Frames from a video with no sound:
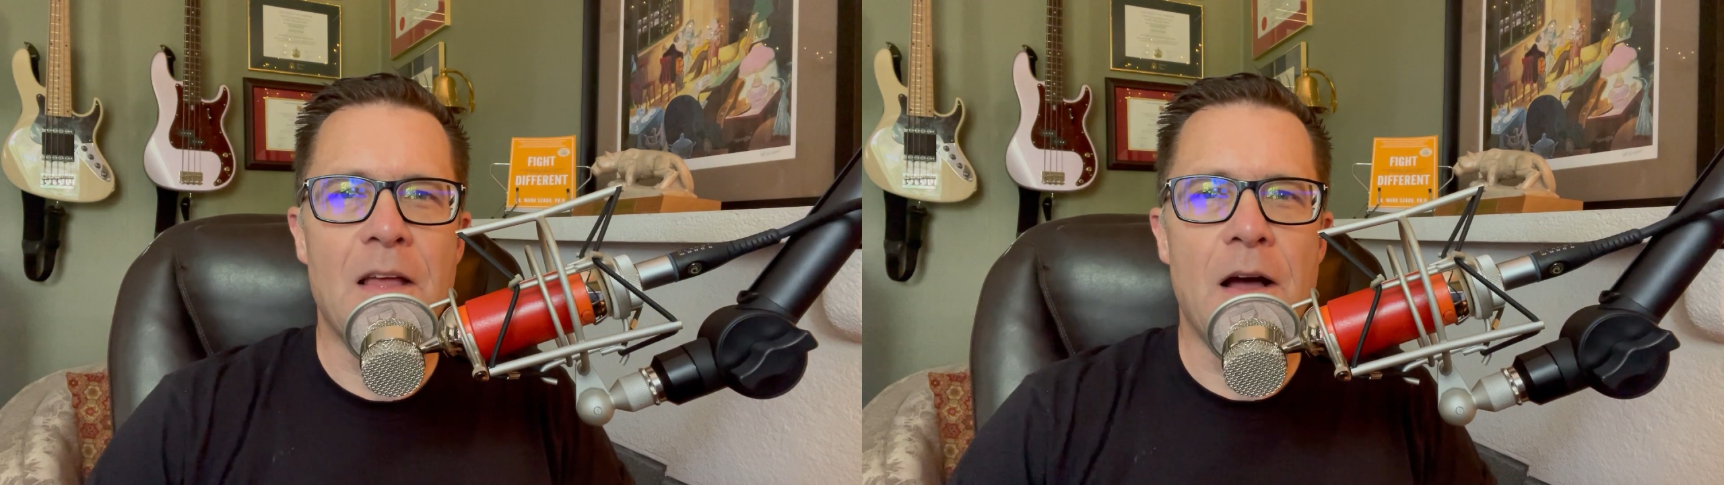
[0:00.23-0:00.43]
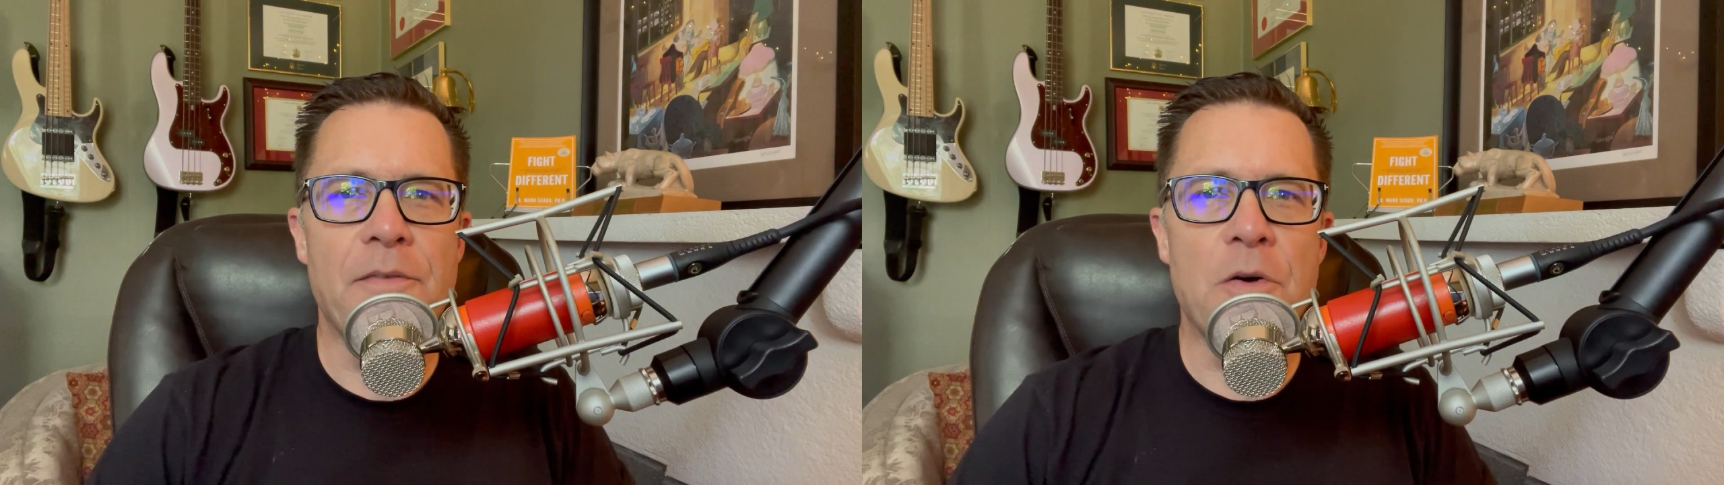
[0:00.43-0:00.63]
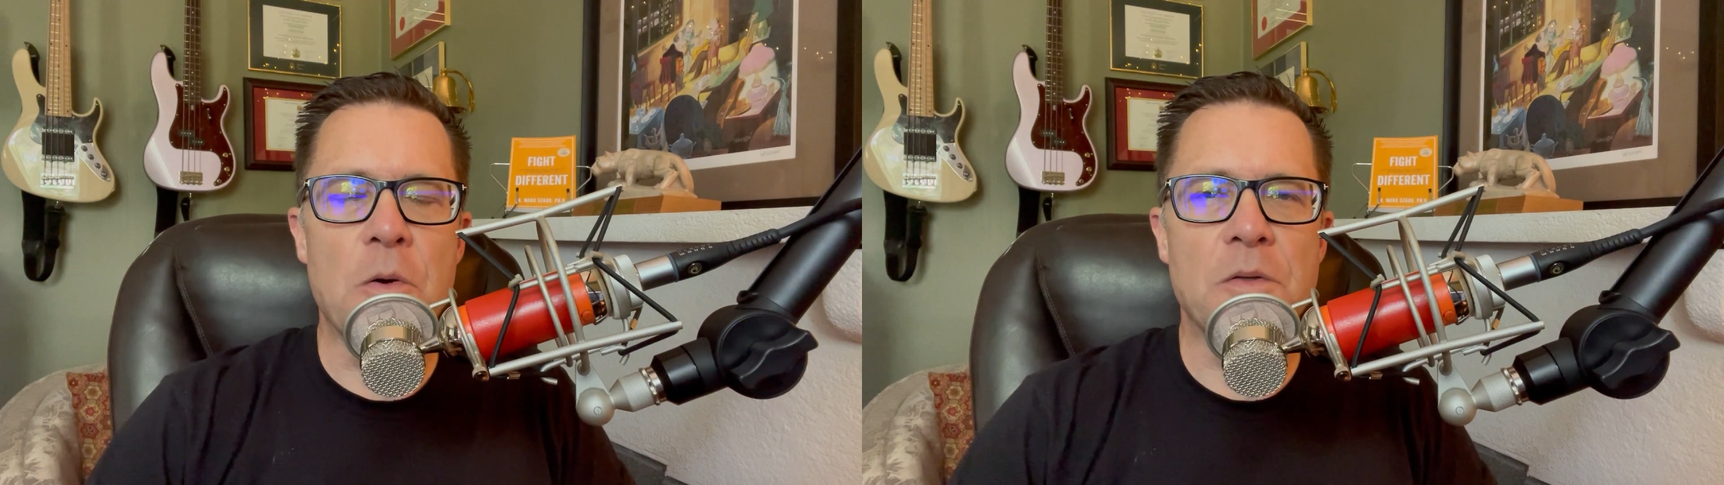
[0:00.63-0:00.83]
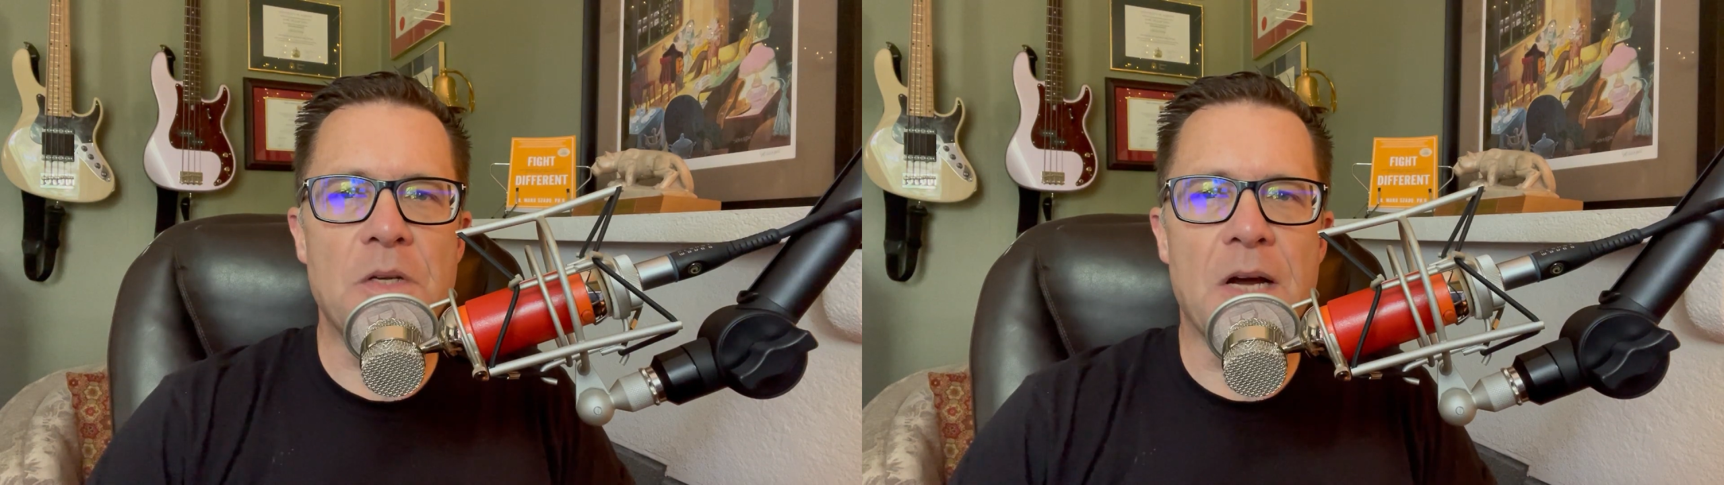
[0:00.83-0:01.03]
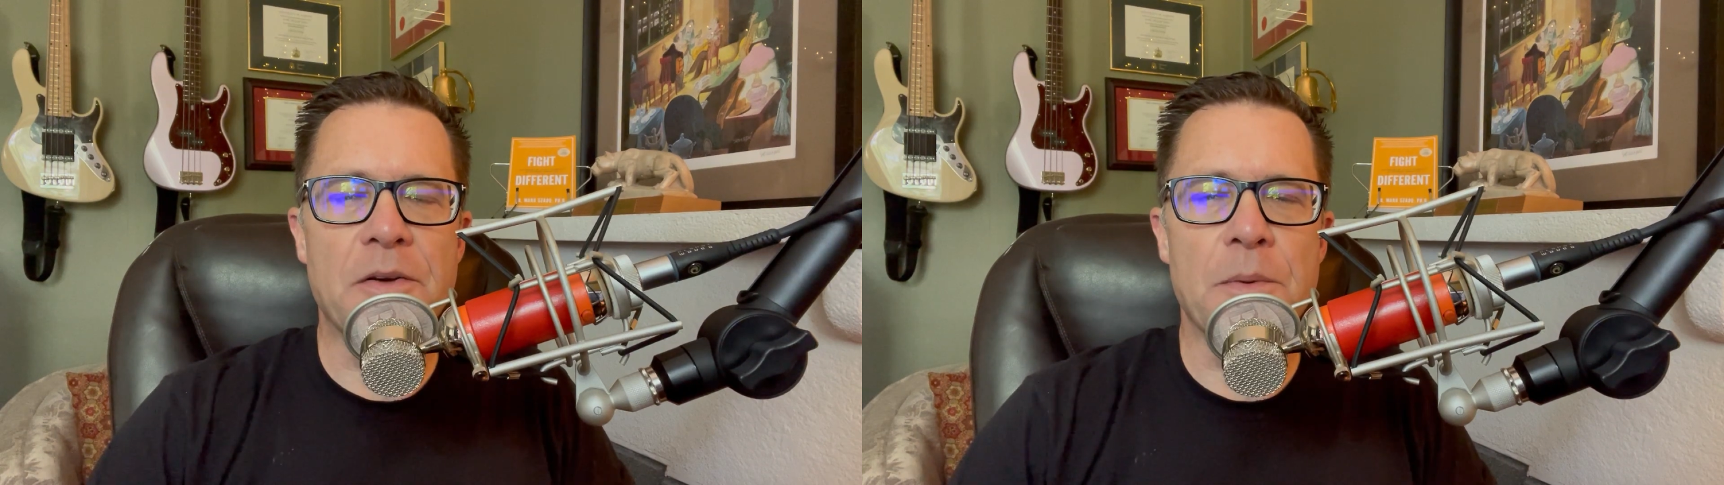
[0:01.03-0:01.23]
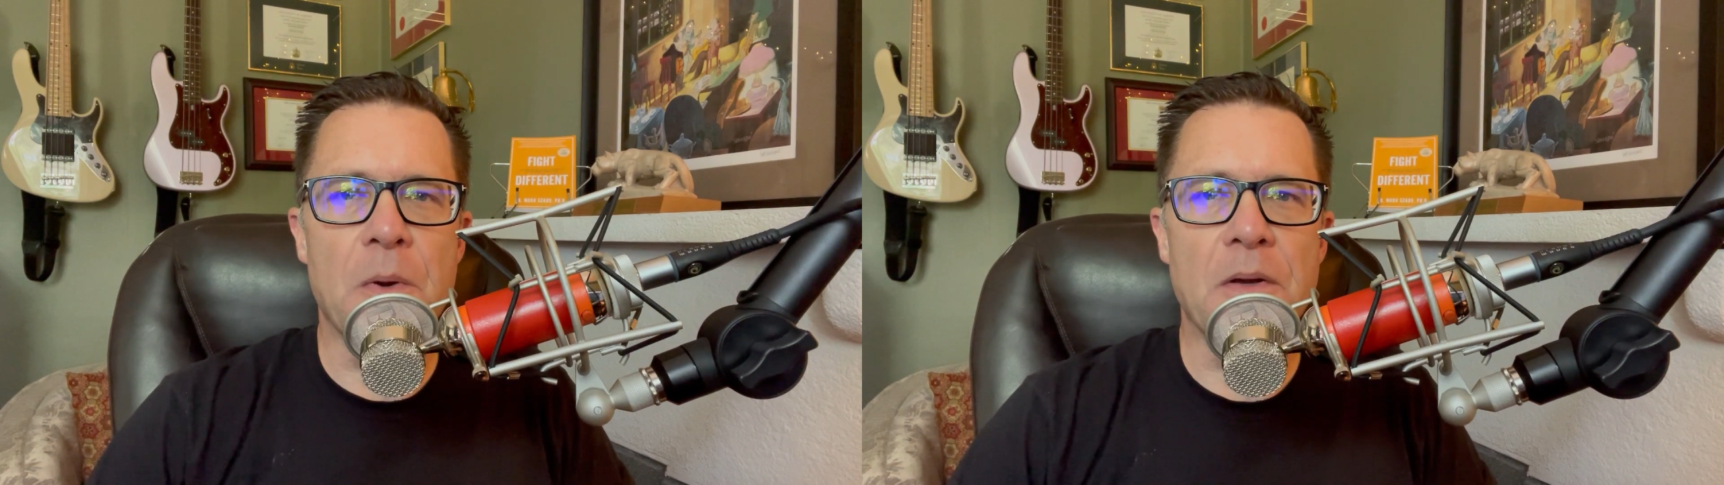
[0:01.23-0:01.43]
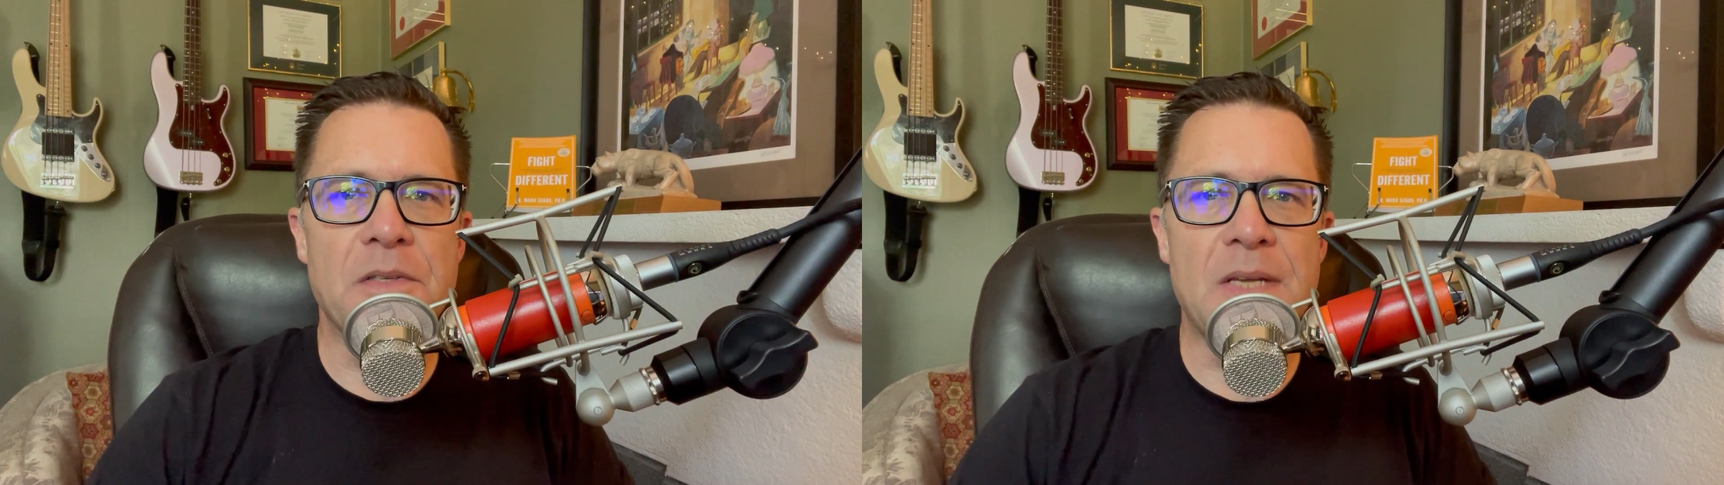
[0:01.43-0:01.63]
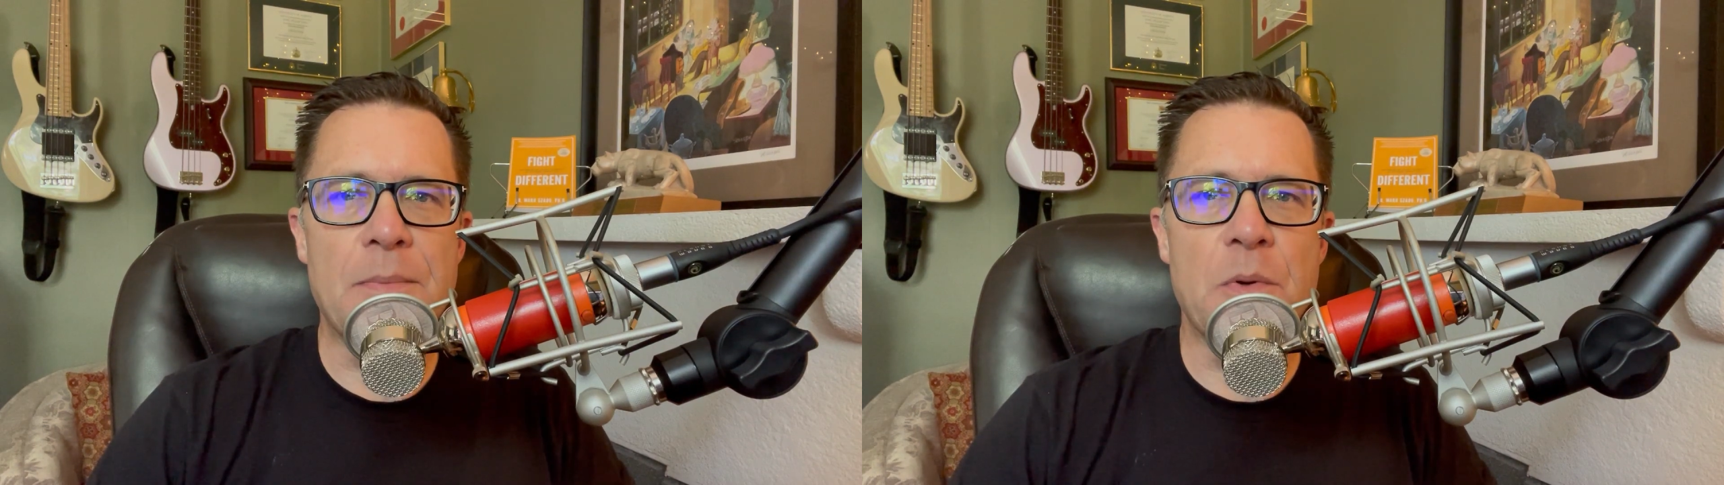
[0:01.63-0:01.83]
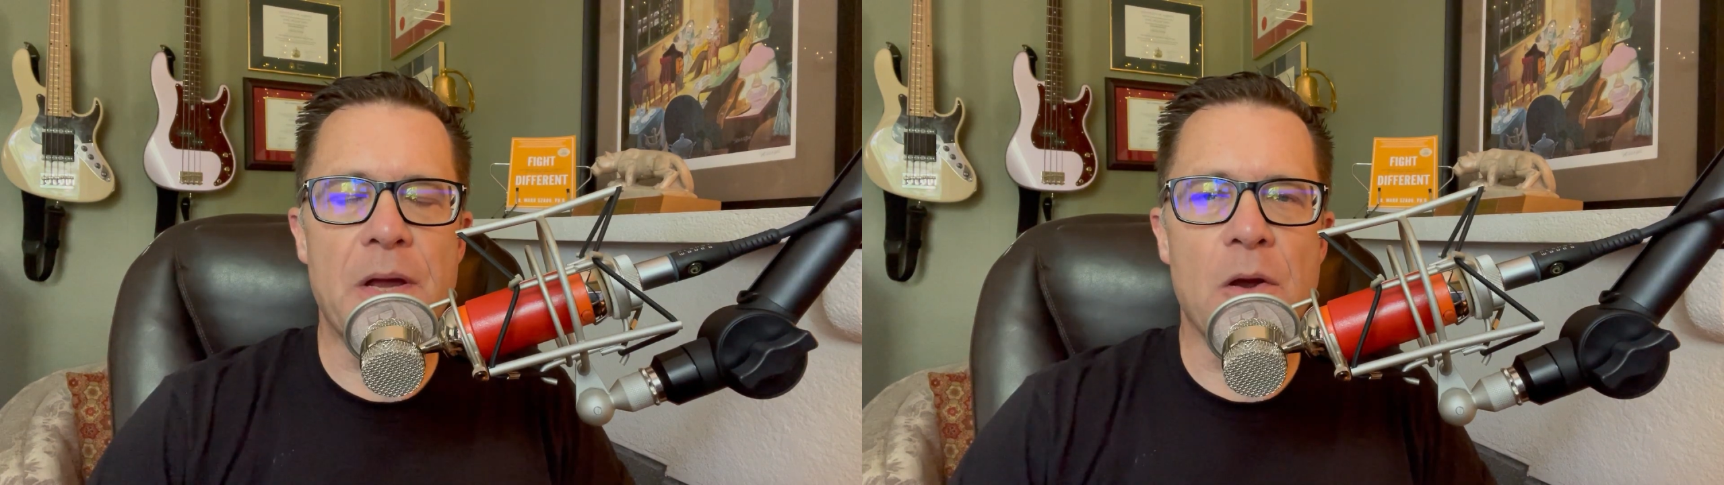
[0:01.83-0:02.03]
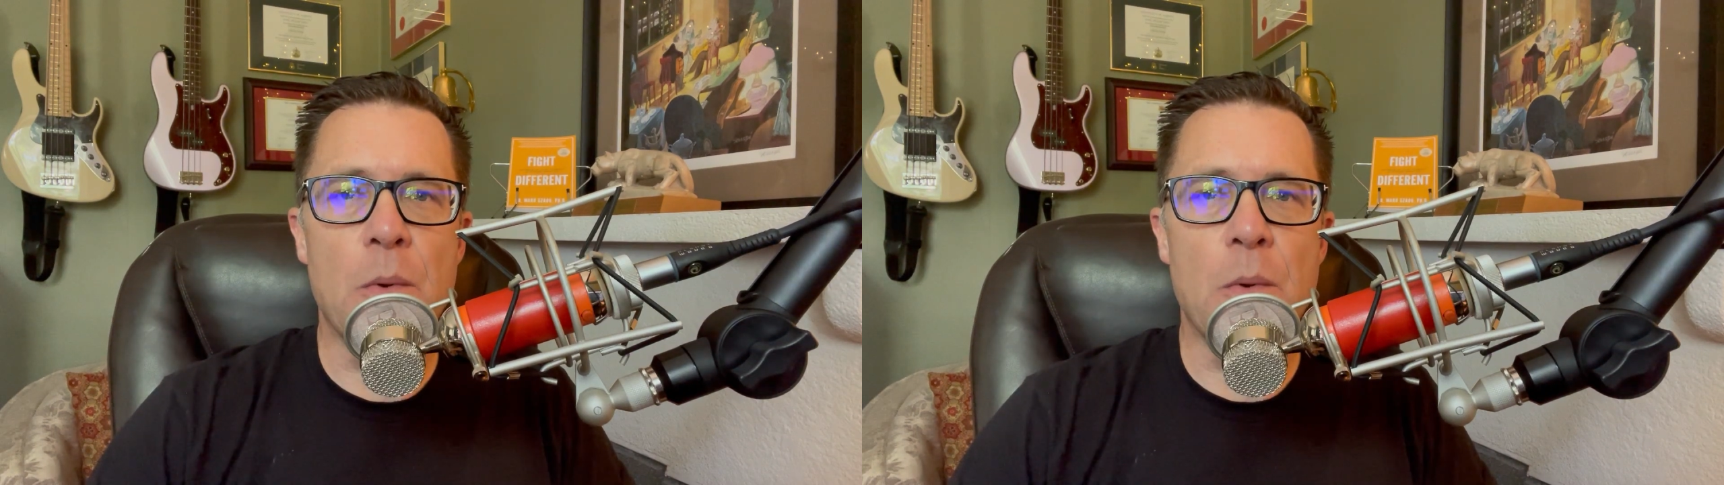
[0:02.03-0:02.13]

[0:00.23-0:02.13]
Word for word: Hi, folks. Dr. Mark Szabo here.